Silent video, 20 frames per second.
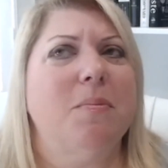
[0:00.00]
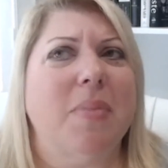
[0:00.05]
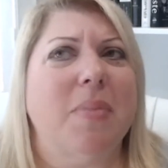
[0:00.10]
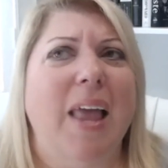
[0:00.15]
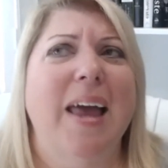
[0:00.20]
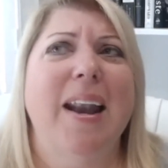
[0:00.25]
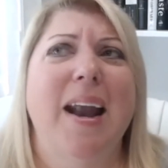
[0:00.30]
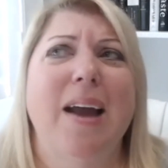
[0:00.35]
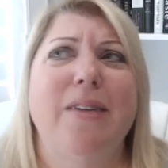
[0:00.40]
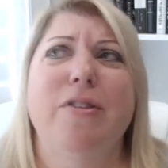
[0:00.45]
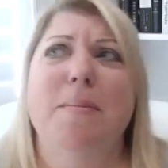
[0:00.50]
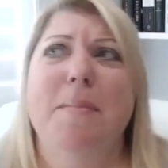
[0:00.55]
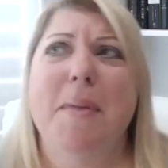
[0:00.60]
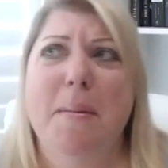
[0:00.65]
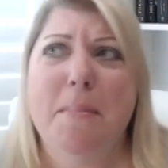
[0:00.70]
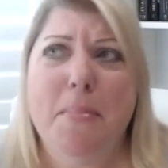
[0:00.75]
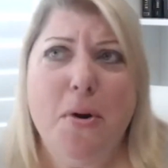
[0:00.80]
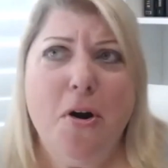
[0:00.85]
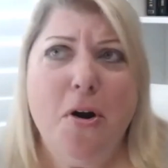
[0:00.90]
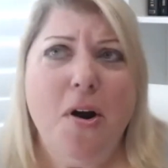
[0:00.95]
And I
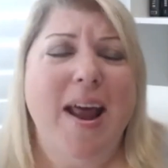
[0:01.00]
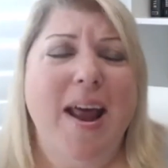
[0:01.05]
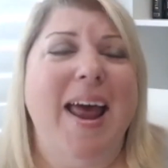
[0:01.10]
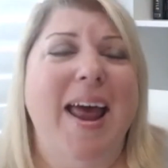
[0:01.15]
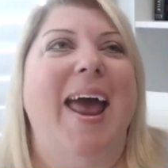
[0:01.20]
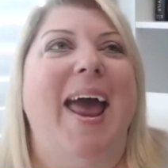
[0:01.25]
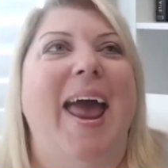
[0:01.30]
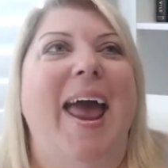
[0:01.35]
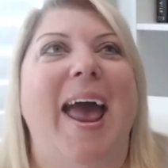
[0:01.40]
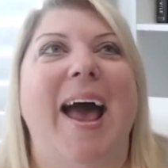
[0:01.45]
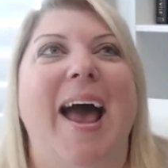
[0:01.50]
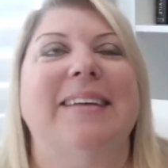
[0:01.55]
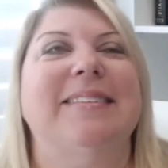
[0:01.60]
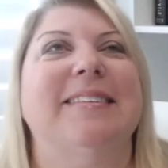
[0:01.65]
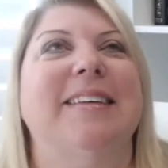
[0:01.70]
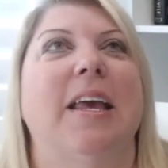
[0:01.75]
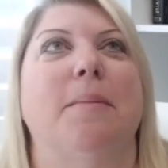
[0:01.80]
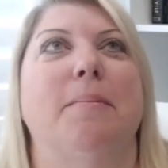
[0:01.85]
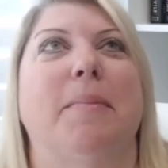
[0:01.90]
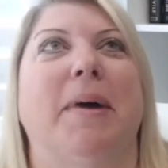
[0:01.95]
remember
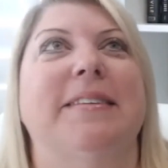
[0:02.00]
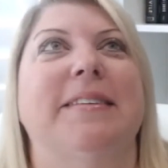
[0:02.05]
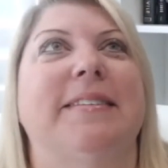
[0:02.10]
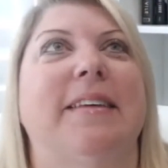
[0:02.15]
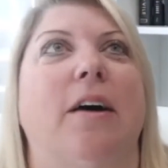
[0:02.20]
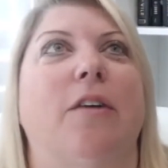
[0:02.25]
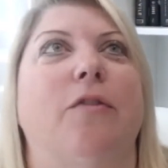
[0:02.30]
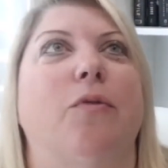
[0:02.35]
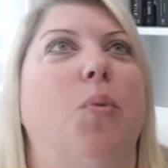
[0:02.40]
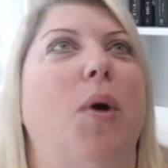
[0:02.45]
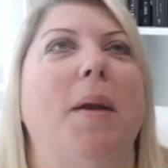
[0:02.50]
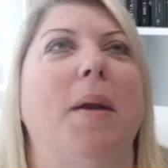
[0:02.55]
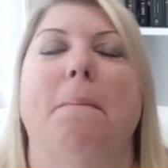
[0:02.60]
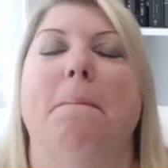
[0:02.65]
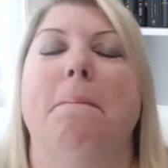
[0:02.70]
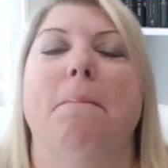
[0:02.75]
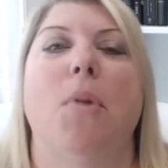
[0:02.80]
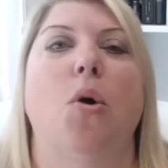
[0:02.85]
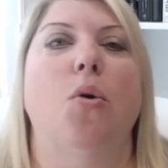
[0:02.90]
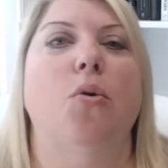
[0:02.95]
asking myself, what
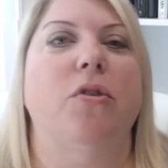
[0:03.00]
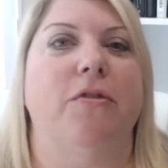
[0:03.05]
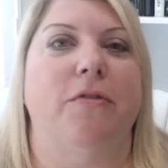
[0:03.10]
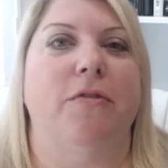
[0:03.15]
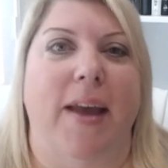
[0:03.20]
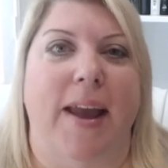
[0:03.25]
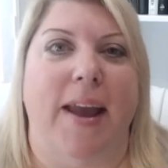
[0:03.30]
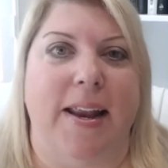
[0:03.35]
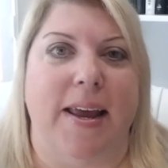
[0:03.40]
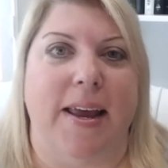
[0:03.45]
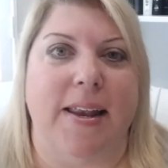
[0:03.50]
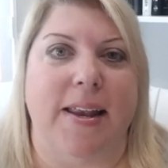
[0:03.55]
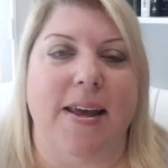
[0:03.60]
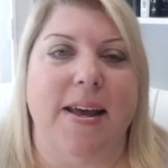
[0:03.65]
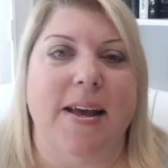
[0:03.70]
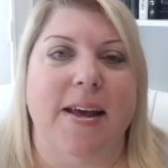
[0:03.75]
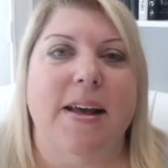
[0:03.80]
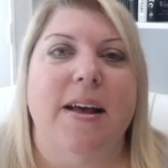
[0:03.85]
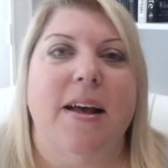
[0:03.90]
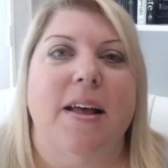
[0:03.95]
motivated
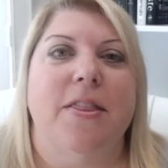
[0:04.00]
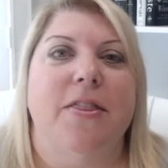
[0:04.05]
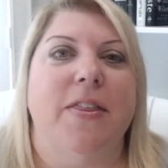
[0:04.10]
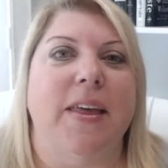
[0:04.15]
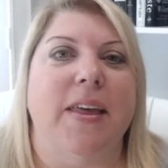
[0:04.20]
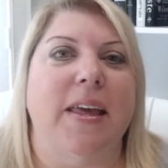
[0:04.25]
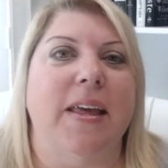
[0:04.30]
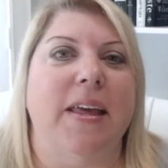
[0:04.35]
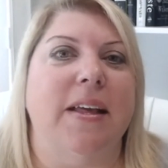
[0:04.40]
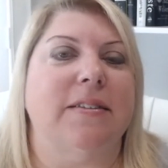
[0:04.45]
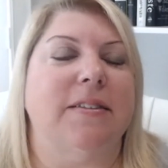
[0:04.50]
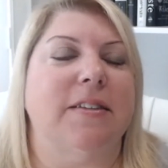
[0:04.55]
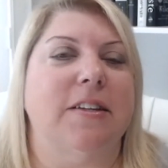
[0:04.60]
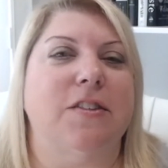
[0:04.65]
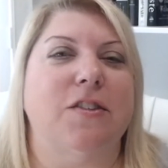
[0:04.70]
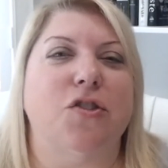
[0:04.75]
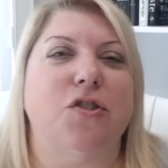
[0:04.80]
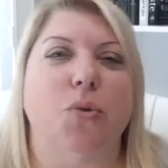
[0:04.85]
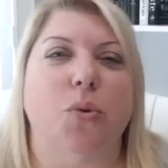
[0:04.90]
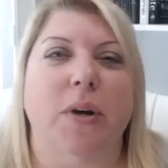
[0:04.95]
these
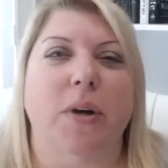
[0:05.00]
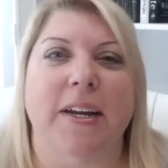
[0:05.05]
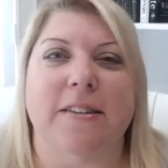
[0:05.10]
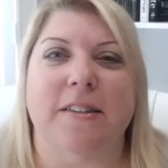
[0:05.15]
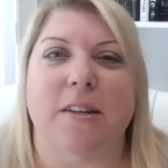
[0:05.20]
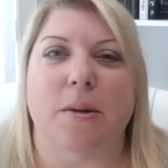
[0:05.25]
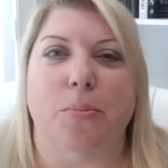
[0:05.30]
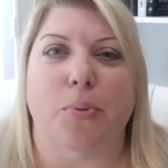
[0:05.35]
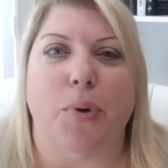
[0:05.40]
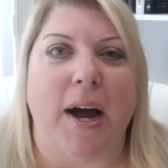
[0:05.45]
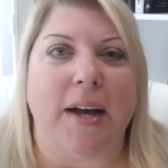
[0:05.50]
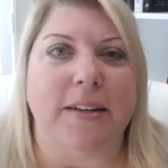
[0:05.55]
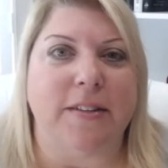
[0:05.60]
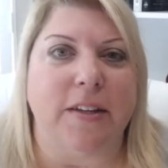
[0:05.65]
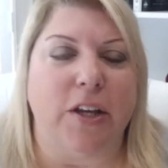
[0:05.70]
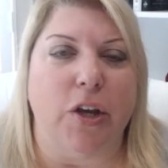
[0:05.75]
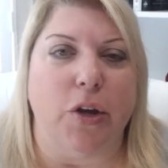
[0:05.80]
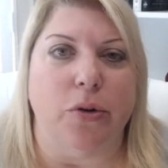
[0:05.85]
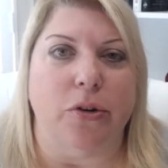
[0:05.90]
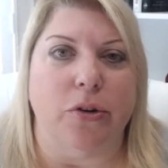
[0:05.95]
historians and
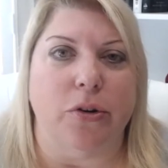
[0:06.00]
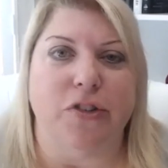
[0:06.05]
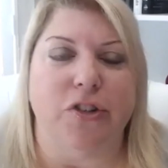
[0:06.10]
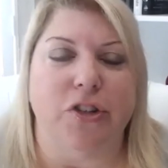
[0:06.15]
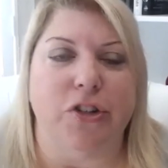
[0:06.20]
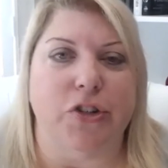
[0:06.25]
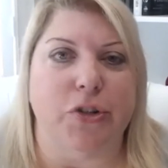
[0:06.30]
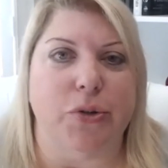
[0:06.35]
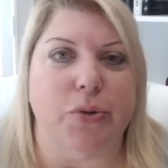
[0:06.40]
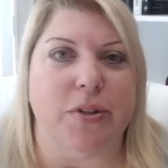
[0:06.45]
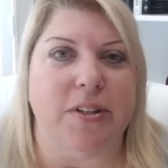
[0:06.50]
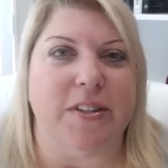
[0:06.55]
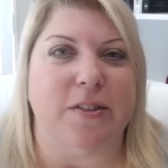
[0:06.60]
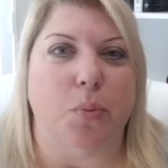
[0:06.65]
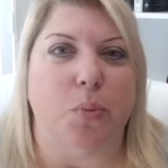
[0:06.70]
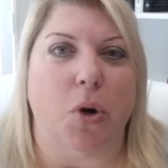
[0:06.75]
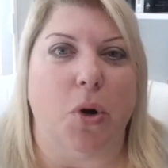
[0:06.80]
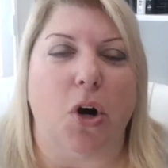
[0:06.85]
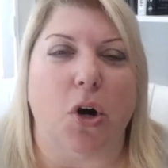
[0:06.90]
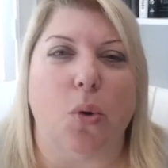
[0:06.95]
prosecutors to do
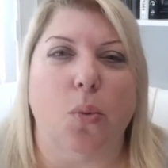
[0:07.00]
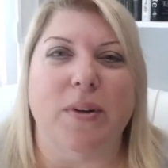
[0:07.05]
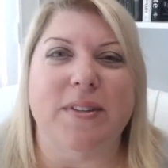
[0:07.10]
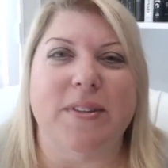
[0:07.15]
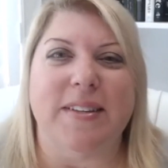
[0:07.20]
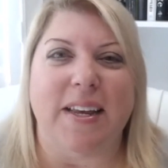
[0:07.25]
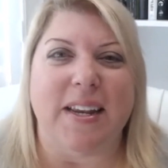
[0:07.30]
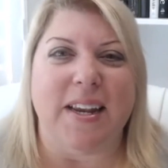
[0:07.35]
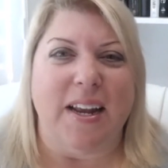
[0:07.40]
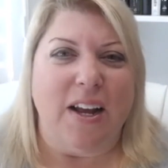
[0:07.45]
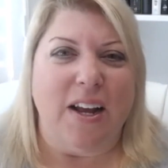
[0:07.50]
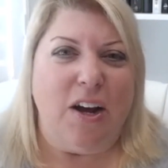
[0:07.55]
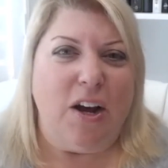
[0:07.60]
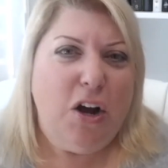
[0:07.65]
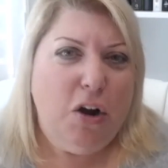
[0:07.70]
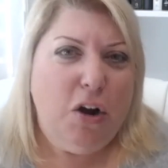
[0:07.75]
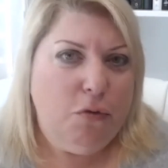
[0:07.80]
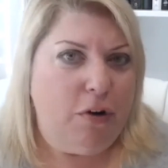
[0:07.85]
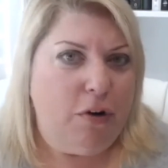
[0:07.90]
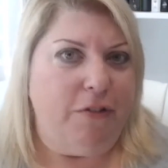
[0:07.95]
this work? Was it
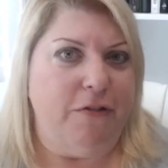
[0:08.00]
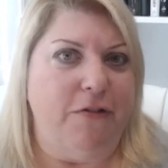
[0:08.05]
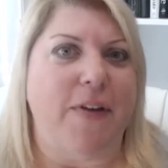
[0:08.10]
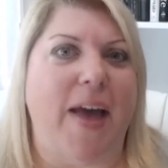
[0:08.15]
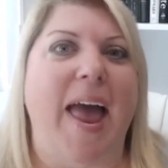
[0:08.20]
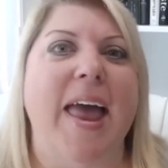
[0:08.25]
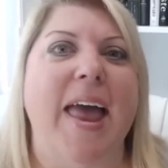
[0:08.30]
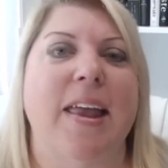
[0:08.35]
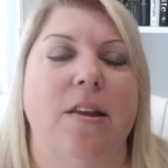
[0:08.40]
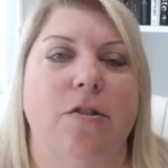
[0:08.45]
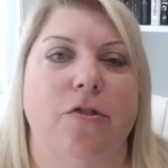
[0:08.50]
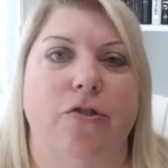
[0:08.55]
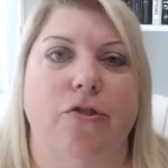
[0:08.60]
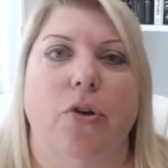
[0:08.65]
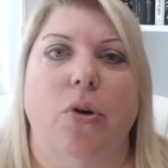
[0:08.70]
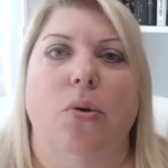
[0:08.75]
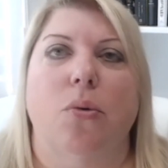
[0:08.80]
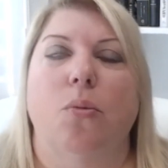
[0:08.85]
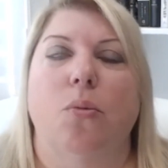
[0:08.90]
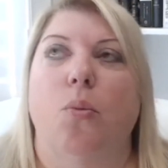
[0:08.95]

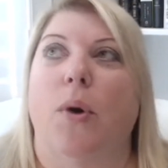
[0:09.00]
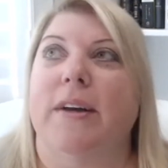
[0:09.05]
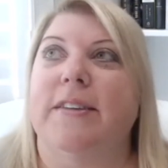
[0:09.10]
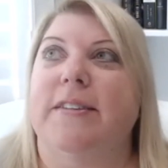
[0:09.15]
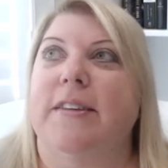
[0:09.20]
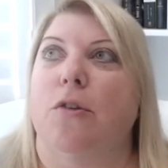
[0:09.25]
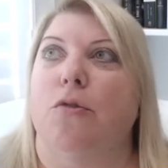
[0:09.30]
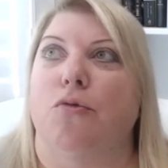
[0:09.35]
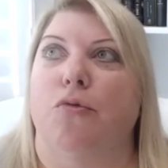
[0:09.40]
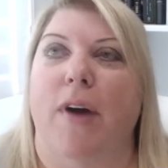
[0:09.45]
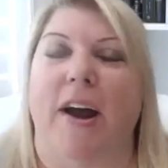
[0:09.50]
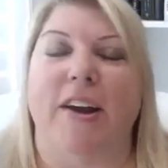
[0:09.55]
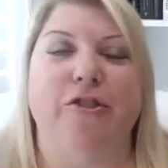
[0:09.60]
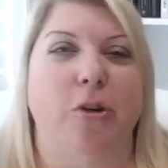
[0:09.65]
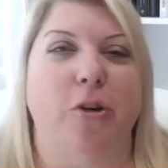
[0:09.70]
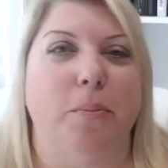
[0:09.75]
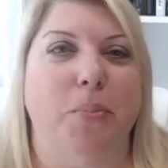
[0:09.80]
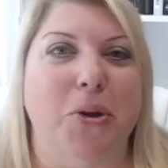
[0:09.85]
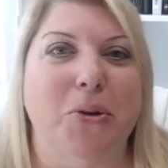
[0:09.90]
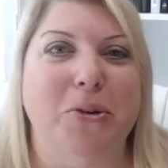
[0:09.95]
revenge? Was it
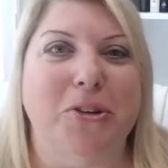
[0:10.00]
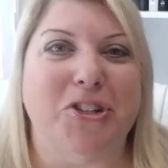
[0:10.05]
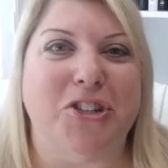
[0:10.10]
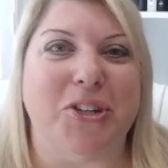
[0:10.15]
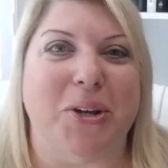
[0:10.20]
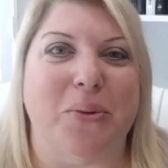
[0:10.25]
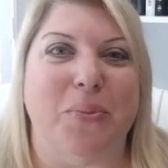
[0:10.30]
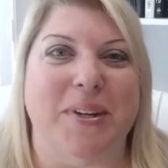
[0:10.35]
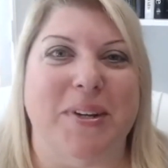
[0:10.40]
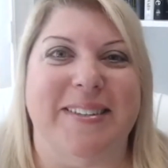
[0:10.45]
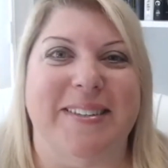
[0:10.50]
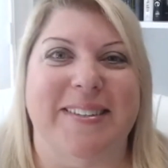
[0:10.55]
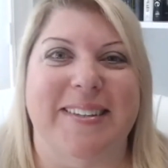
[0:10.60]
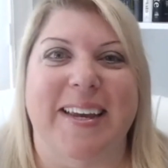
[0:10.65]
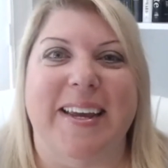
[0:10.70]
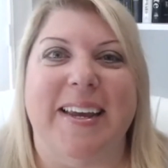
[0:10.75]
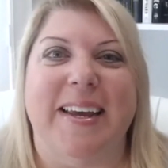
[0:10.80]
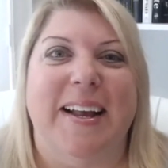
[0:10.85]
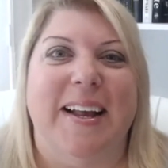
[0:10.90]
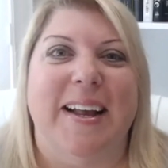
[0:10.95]
retribution? We
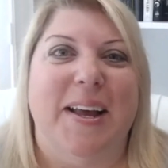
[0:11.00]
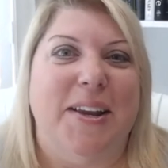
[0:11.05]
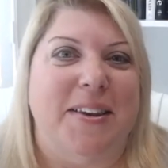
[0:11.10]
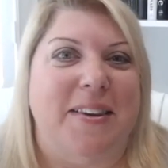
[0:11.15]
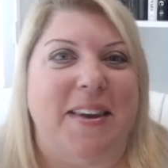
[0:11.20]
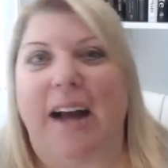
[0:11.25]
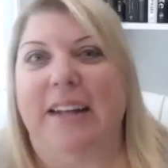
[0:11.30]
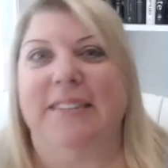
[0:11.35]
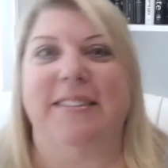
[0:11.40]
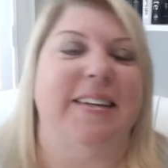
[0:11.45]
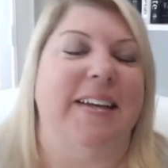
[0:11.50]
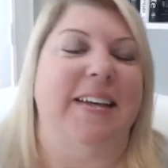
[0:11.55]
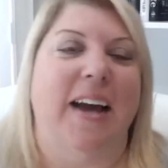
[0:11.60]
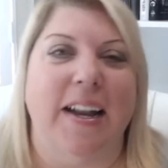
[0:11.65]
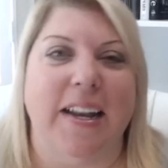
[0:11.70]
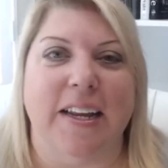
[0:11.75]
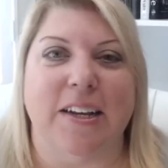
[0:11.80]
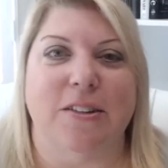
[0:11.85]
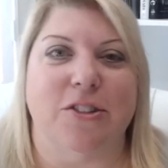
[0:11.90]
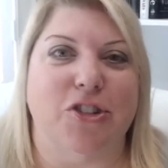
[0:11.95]
see Nazi
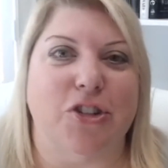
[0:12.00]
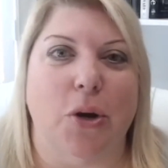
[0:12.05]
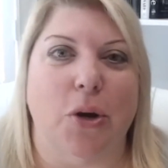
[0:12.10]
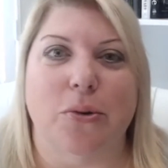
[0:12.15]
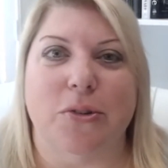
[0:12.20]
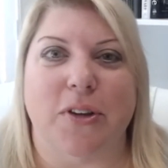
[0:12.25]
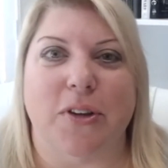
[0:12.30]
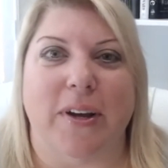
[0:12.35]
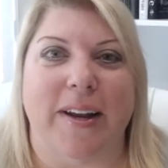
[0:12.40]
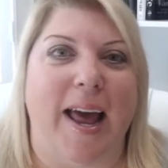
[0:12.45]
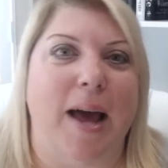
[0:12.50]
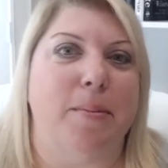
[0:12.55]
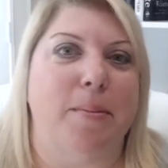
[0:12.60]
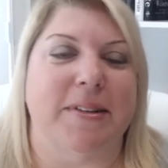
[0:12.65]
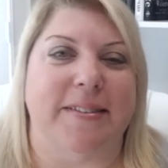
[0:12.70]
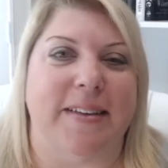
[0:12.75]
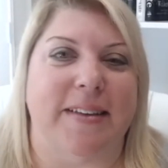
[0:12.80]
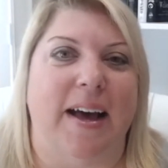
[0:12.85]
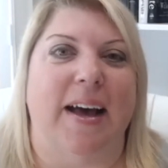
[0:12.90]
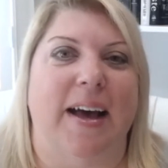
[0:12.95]
hunting shows on
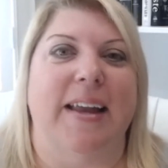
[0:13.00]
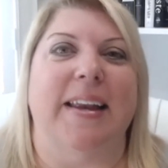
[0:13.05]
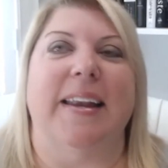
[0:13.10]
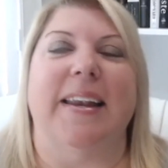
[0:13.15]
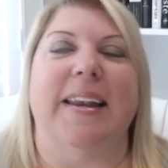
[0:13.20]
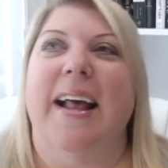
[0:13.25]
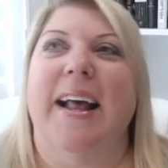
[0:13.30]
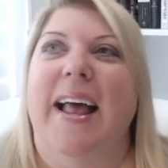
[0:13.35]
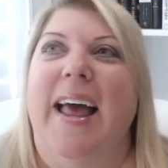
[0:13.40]
Amazon and